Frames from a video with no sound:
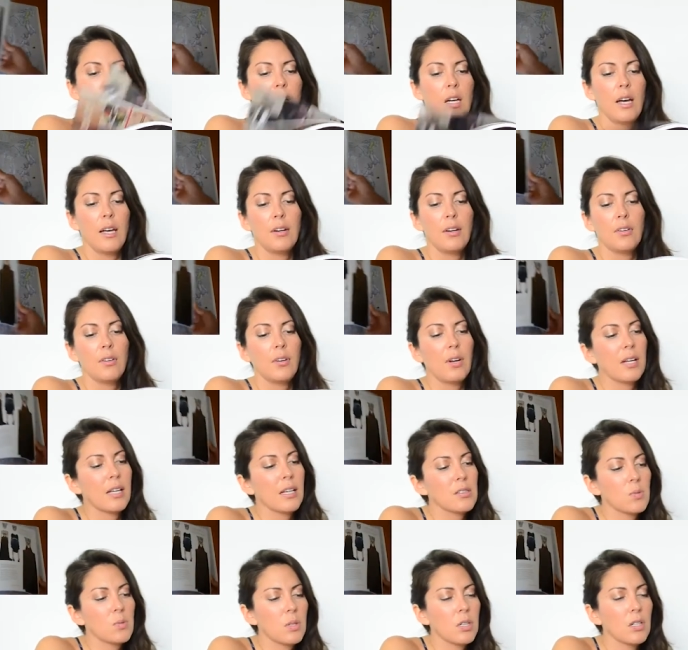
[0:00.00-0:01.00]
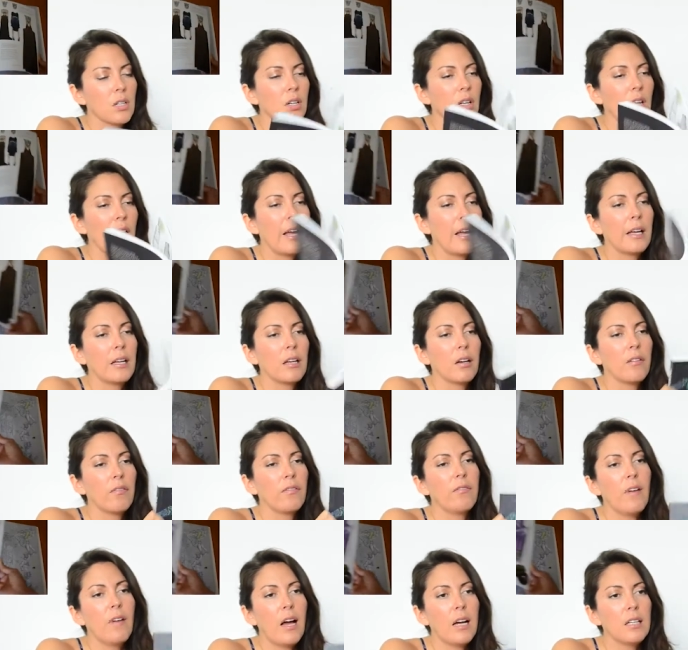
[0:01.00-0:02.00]
I don't know, I guess when you're like a
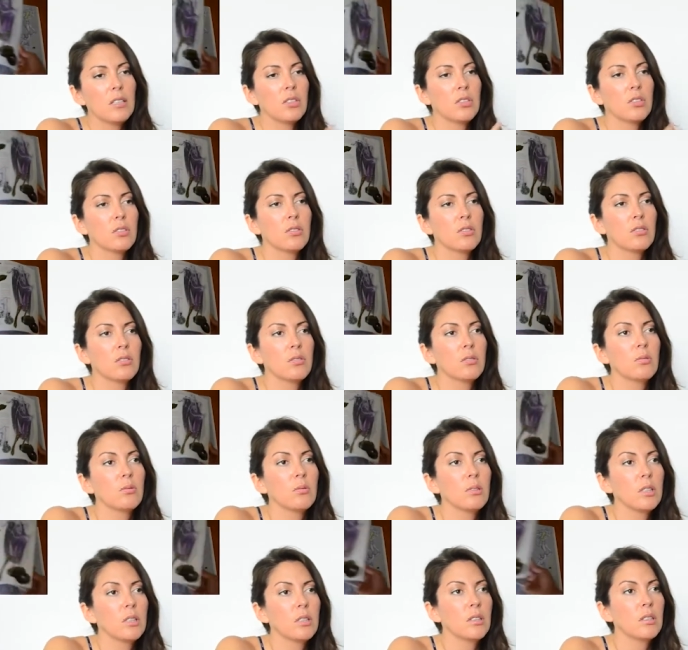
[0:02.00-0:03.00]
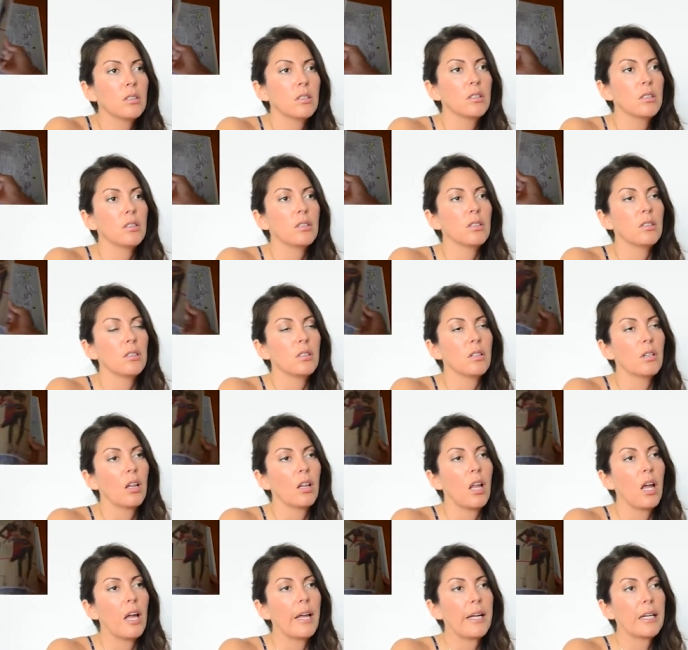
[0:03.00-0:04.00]
fashion student and you're
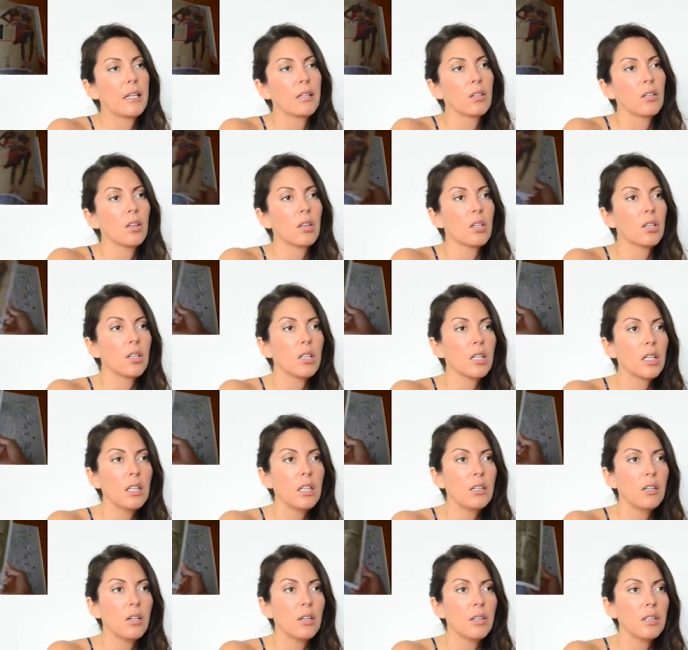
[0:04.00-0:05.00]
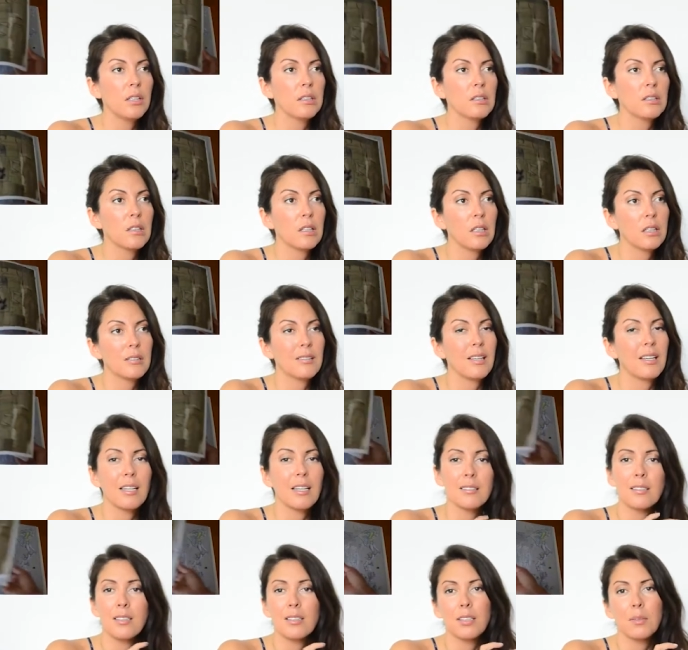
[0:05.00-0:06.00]
like learning all these things, I
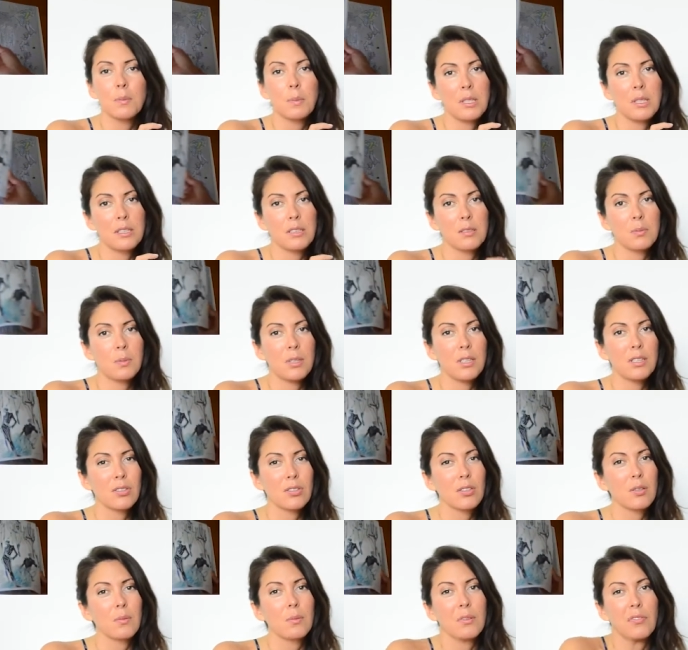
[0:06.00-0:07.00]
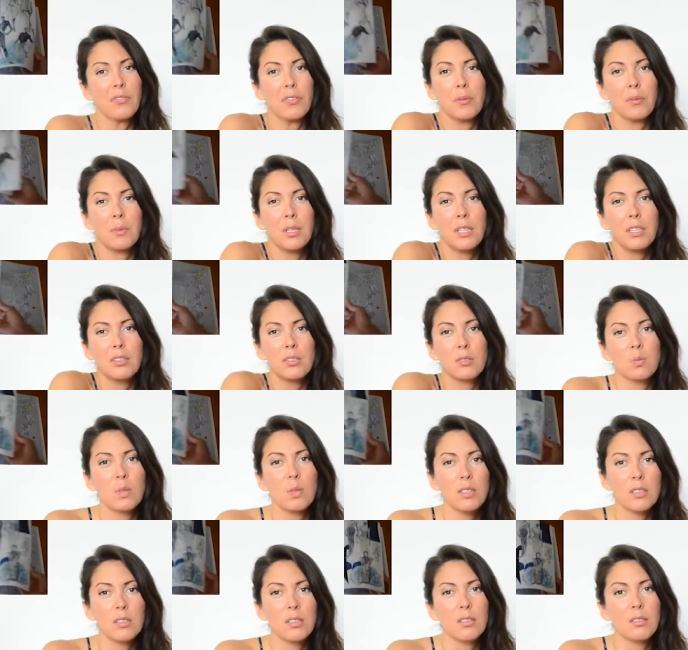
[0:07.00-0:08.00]
guess it could be inspirational, but for me it just
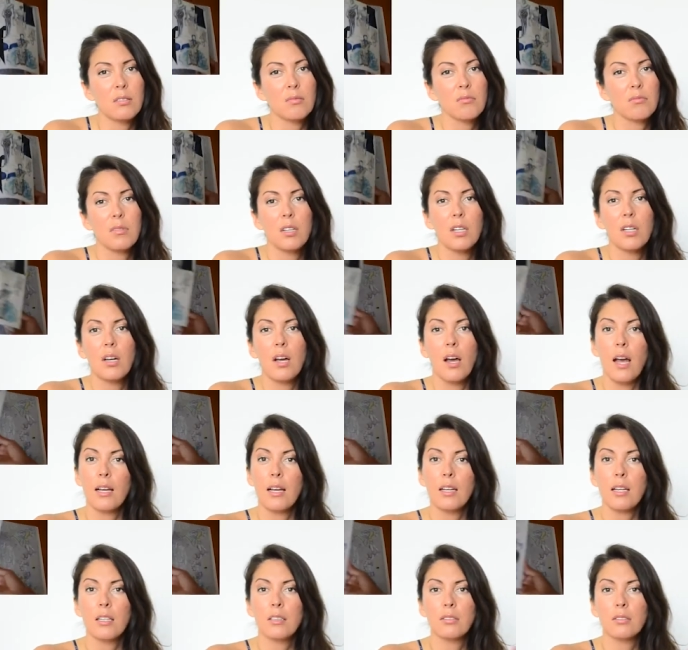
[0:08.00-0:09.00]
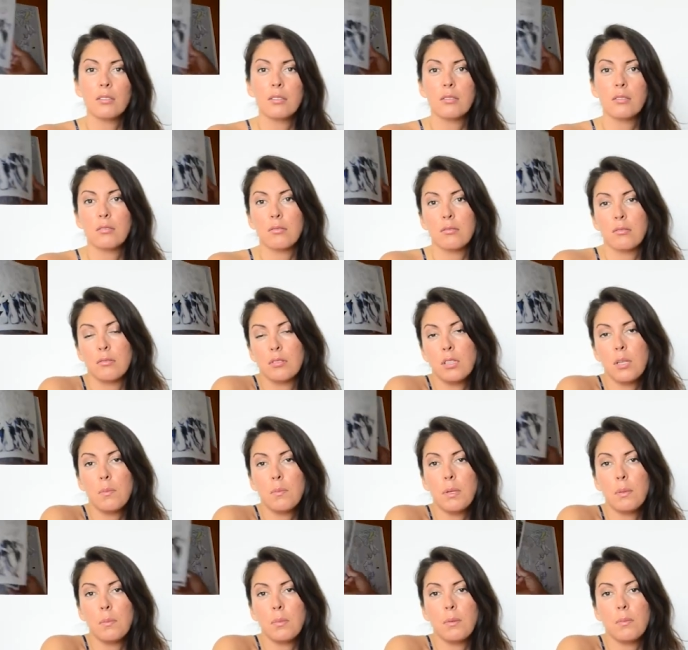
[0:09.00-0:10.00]
wasn't. I guess some
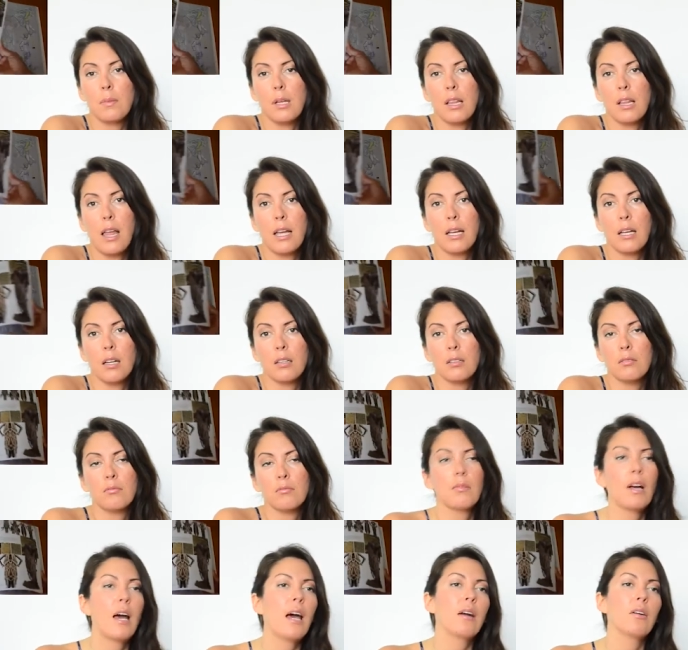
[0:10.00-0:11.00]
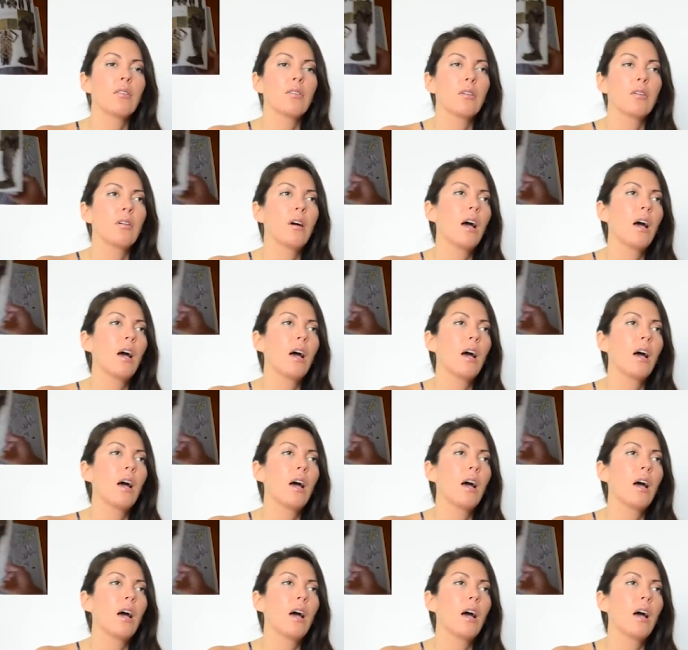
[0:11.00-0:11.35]
people may like it. I don't know.